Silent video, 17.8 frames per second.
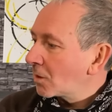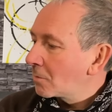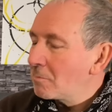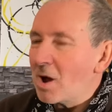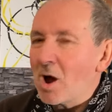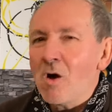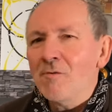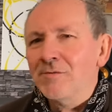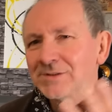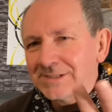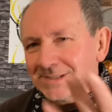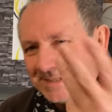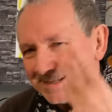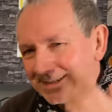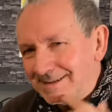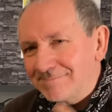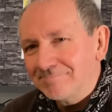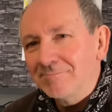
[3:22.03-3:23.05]
But
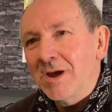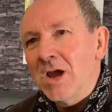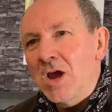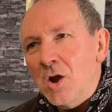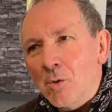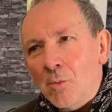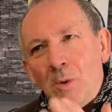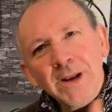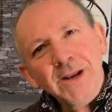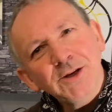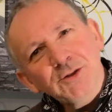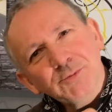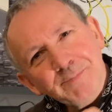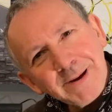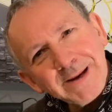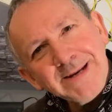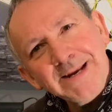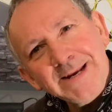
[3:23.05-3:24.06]
obviously, when you're
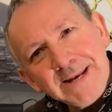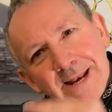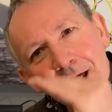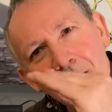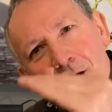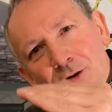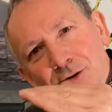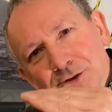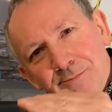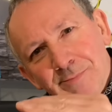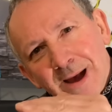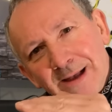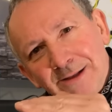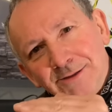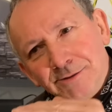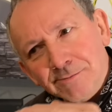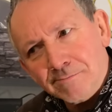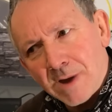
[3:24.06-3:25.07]
spending large
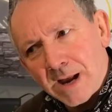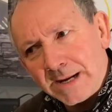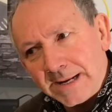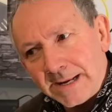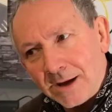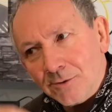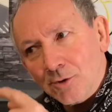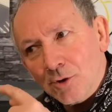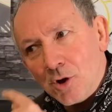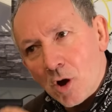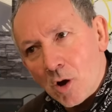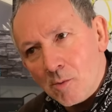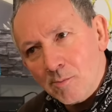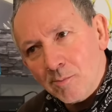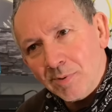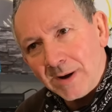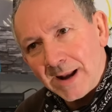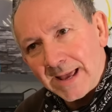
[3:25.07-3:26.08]
amounts of money on
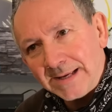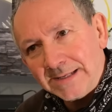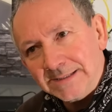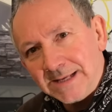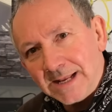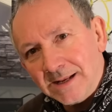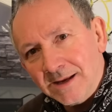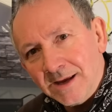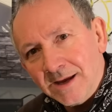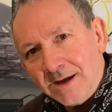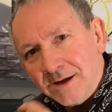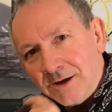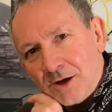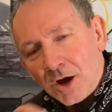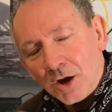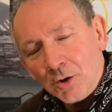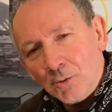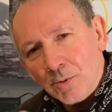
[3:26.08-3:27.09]
complex
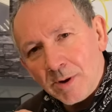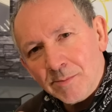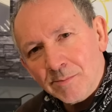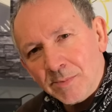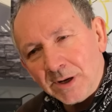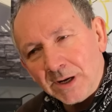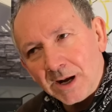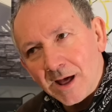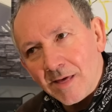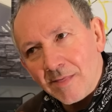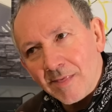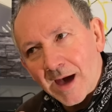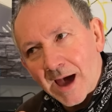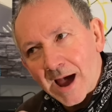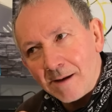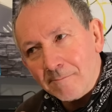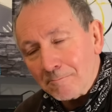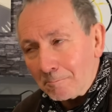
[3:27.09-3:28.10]
equipment like
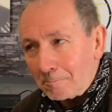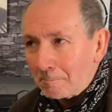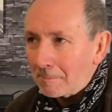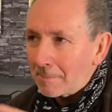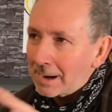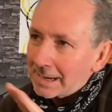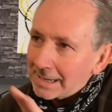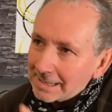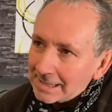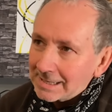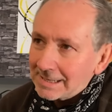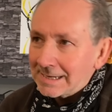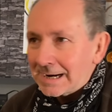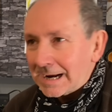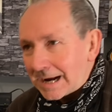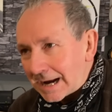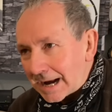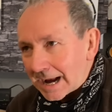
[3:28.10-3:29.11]
that,
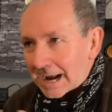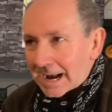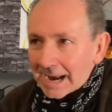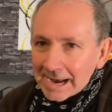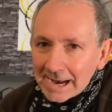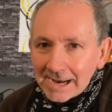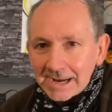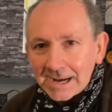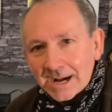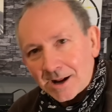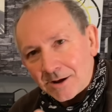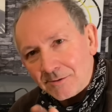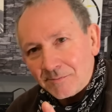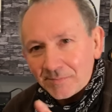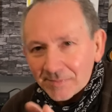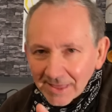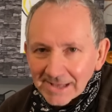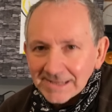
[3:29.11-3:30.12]
you know,
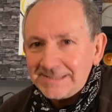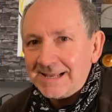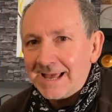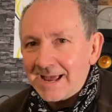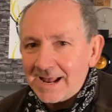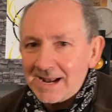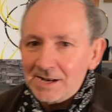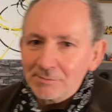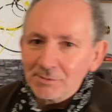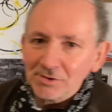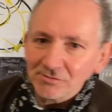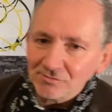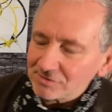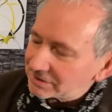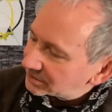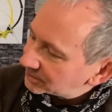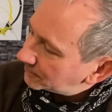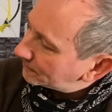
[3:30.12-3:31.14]
there's that element of
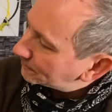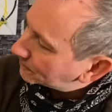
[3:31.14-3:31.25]
risk.